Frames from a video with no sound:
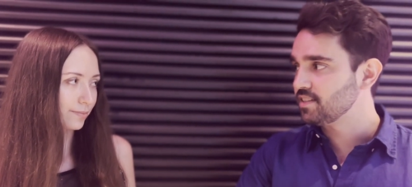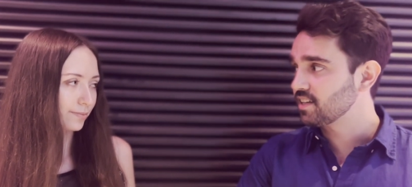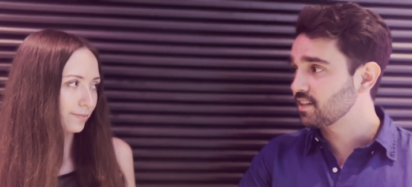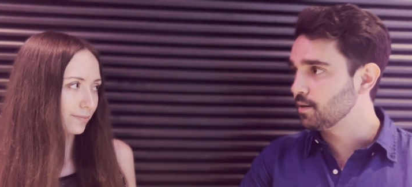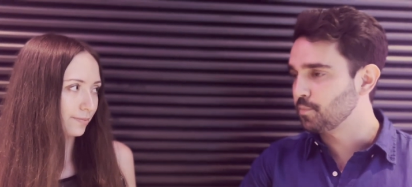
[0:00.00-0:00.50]

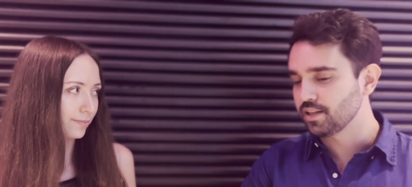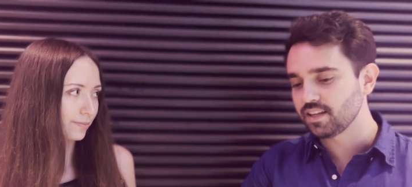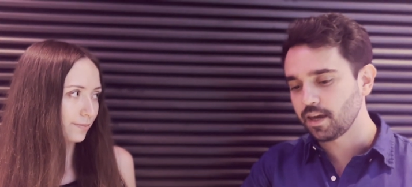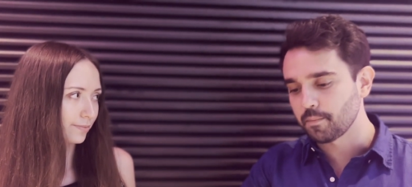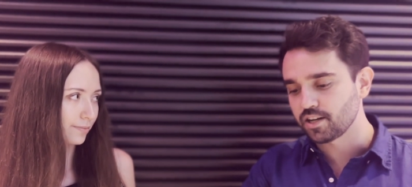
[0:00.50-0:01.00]
Speaker 1: Basically
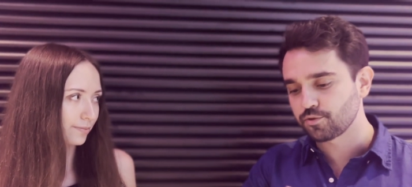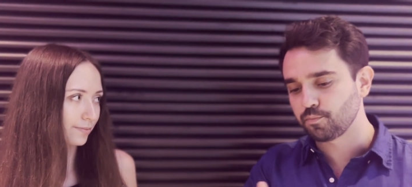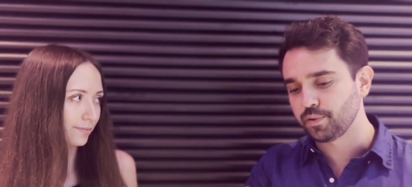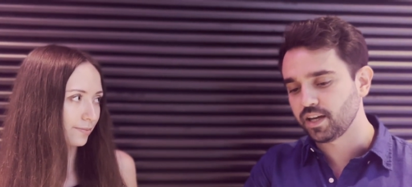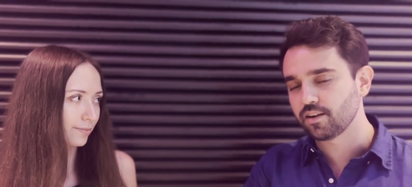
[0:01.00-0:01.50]
building a much
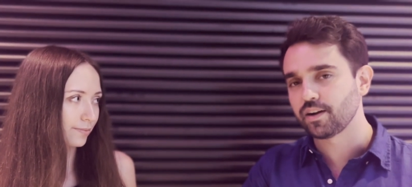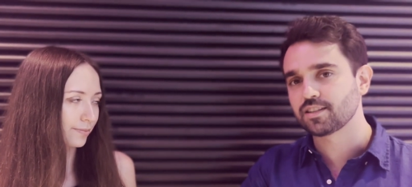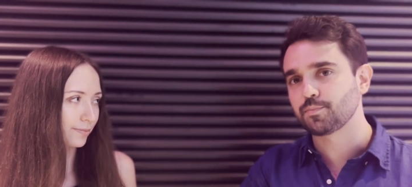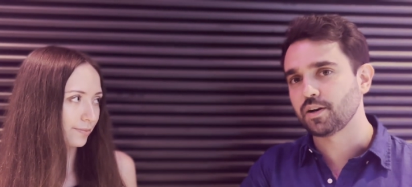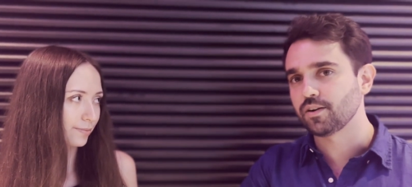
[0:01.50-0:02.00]
bigger
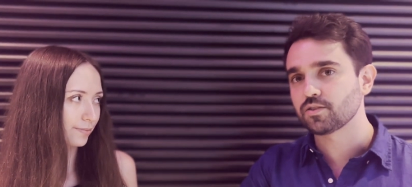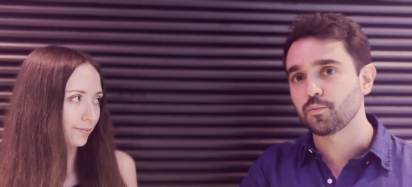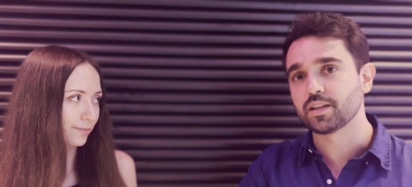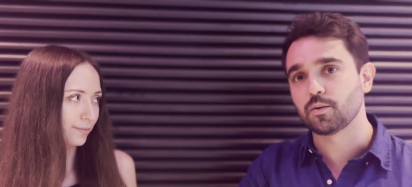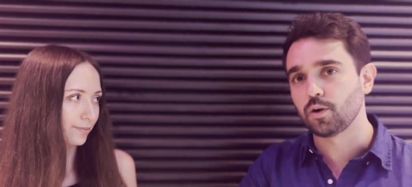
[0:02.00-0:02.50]
experience
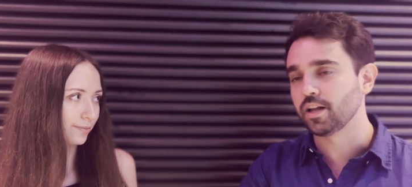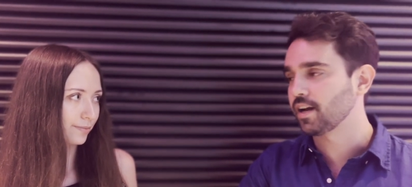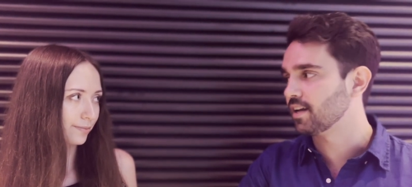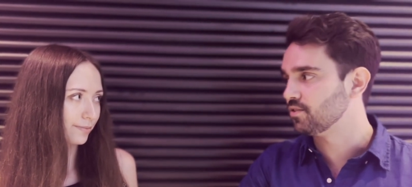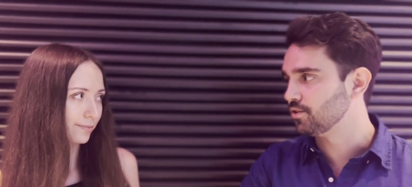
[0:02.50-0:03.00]
of what the
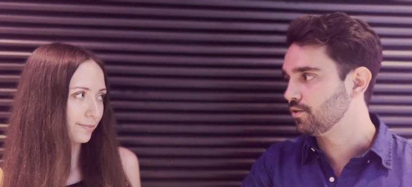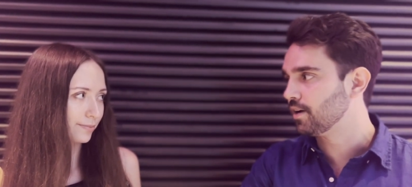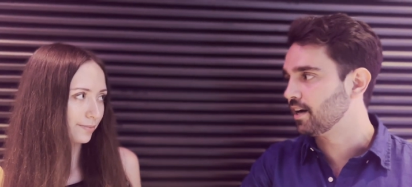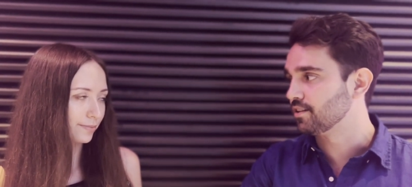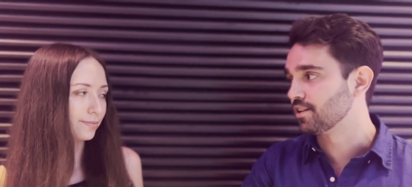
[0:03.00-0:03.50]
wallet can do
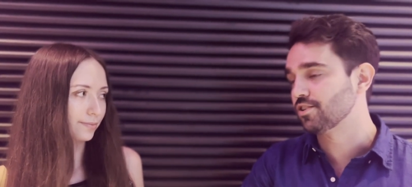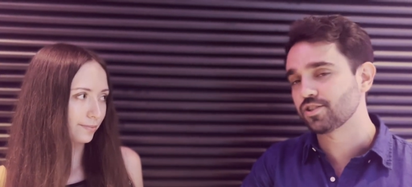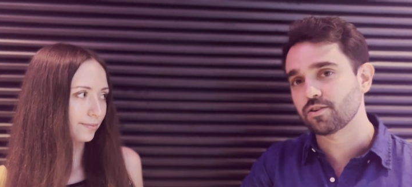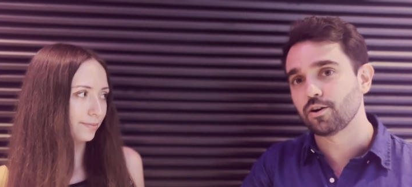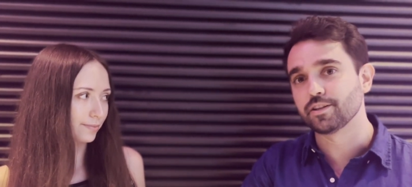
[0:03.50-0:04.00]
other than
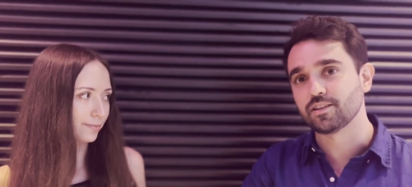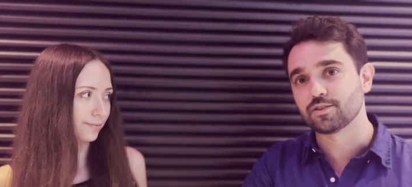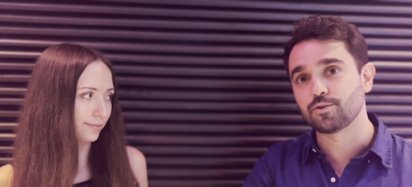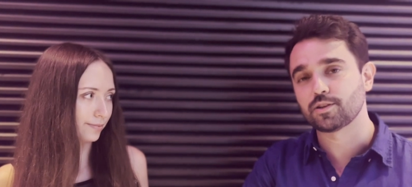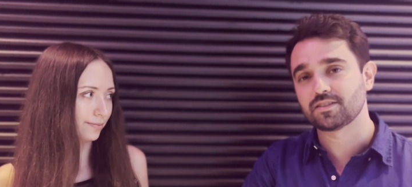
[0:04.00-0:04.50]
just holding
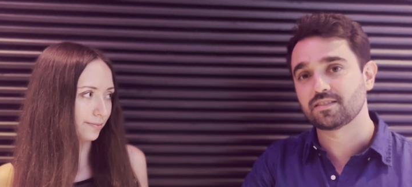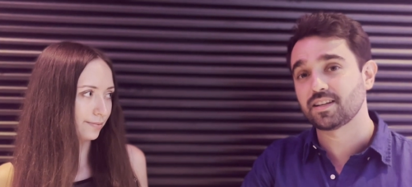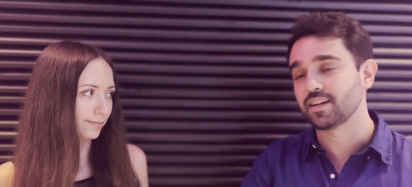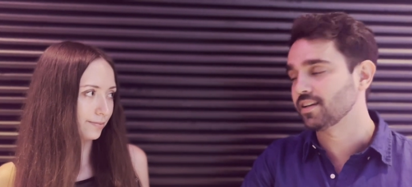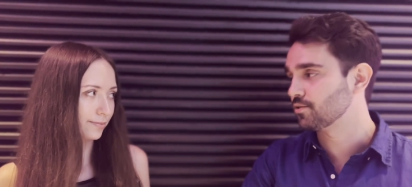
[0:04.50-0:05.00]
tokens and
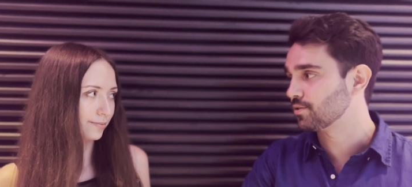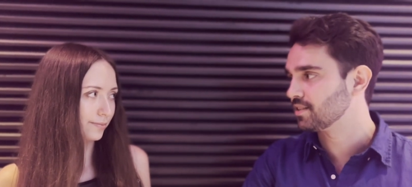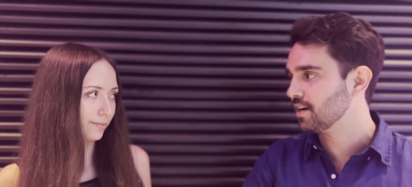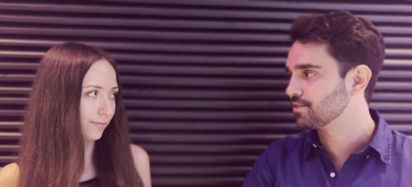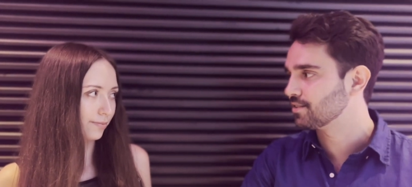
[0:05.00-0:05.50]
sending
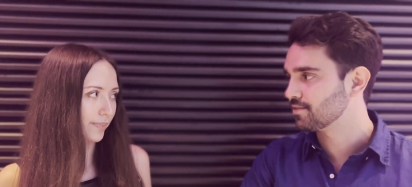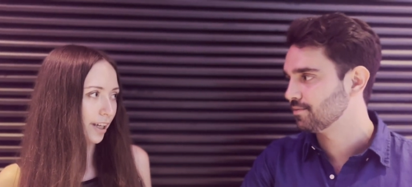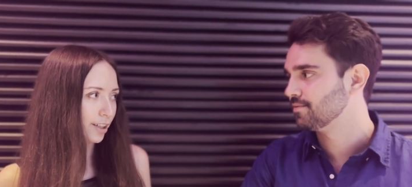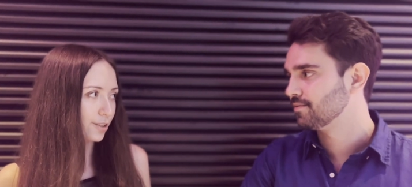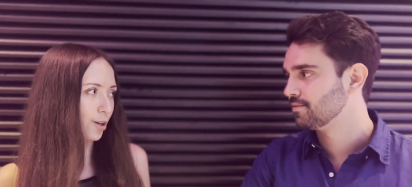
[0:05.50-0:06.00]
transactions.
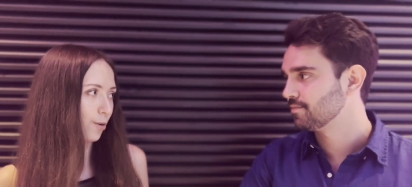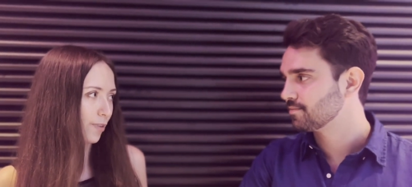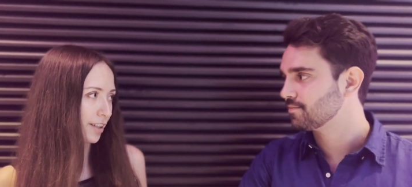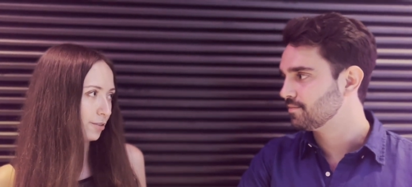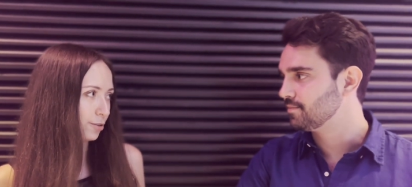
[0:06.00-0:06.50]
Speaker 2: So
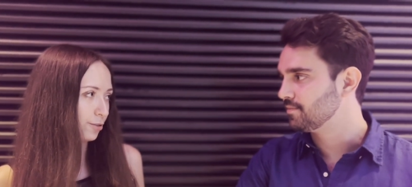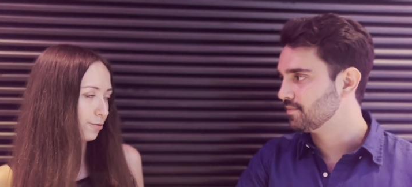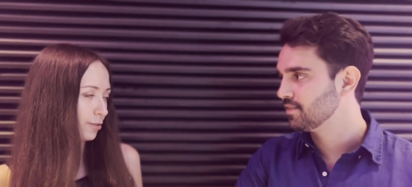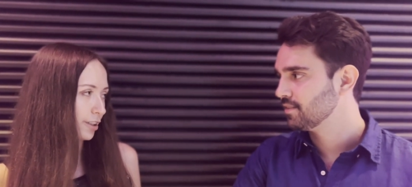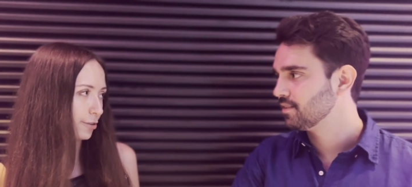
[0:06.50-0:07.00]
when do you
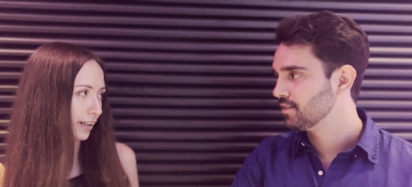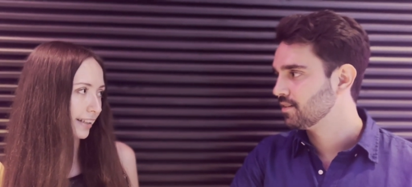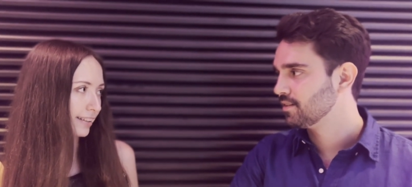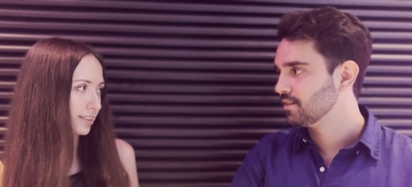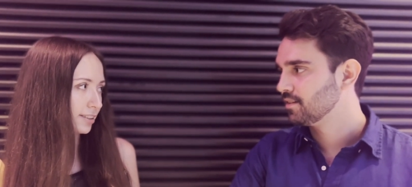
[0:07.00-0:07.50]
fully
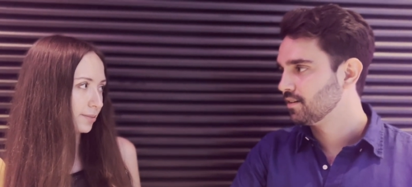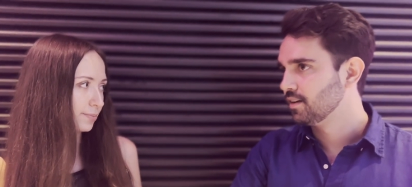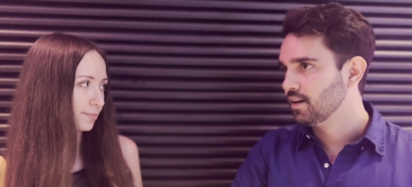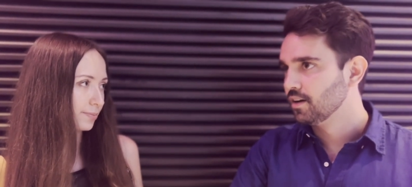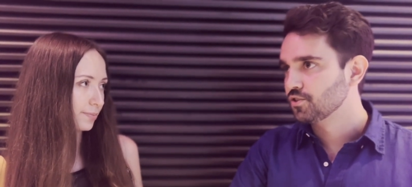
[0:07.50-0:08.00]
release it?
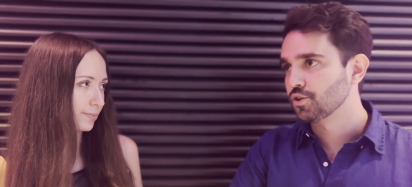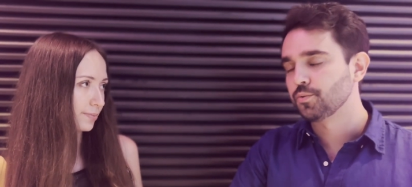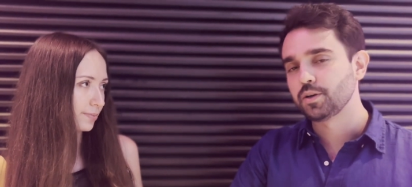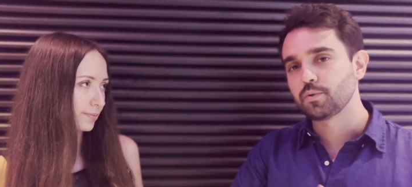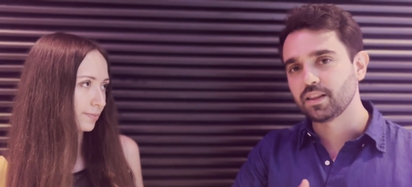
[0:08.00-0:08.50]
Speaker 1: So
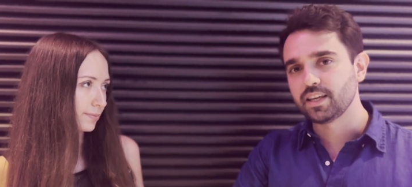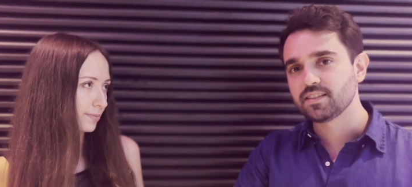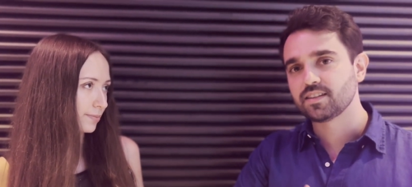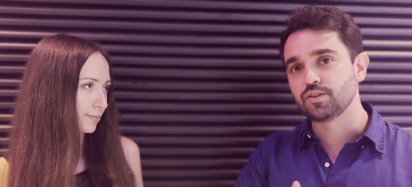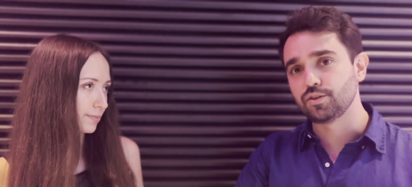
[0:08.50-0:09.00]
we
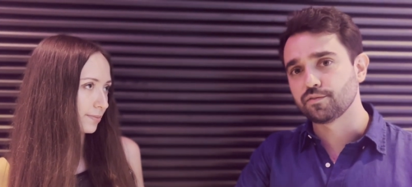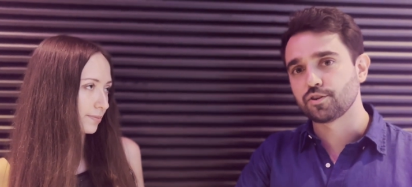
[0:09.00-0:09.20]
released the new